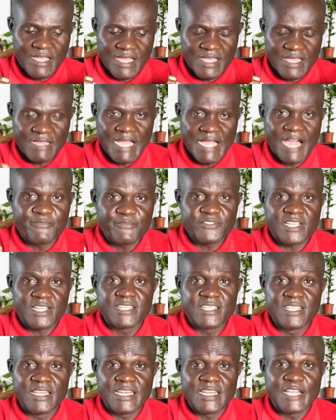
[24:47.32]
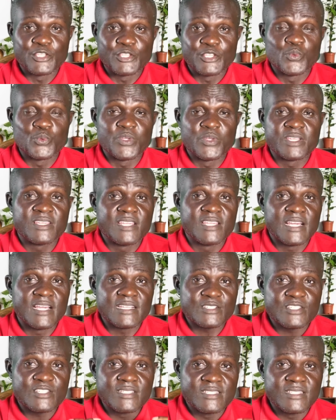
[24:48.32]
after here now you will hear
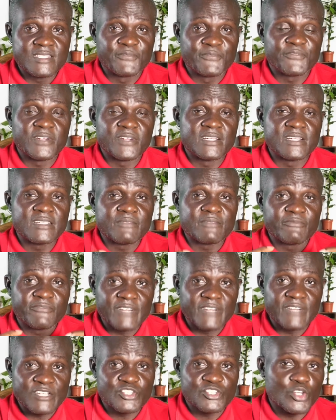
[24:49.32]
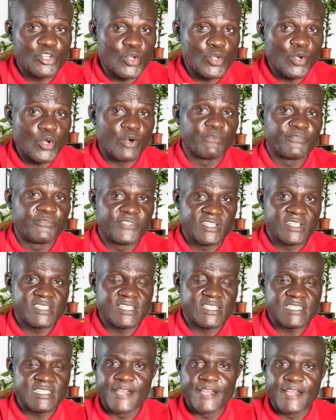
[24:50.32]
different version of this thing
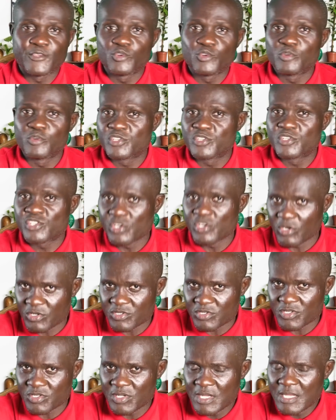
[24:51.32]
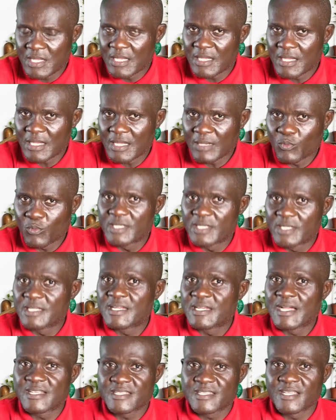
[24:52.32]
and you will be shocked. When did I
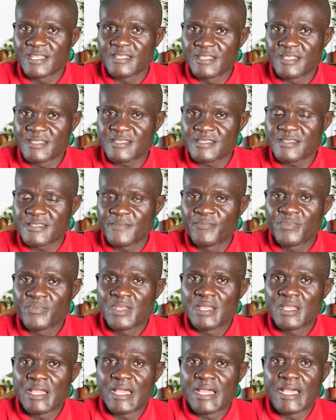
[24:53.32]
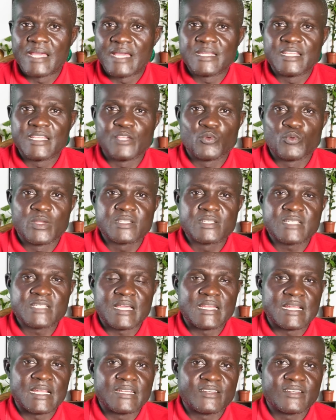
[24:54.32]
say this? And he went and
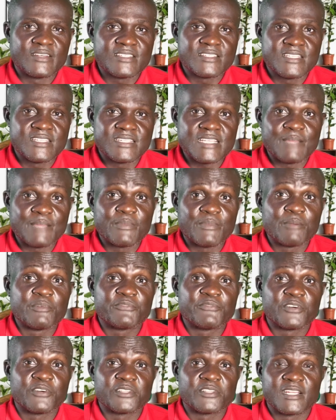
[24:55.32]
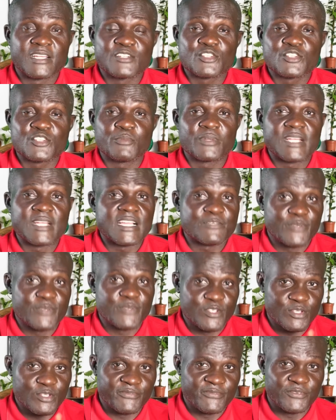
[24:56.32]
addressed it. But before then, somebody has picked
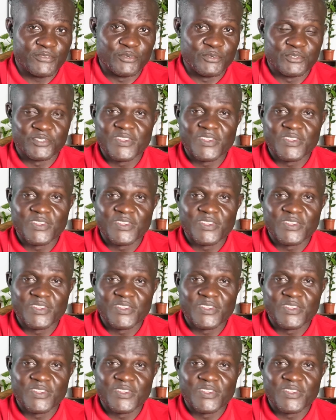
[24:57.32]
up phone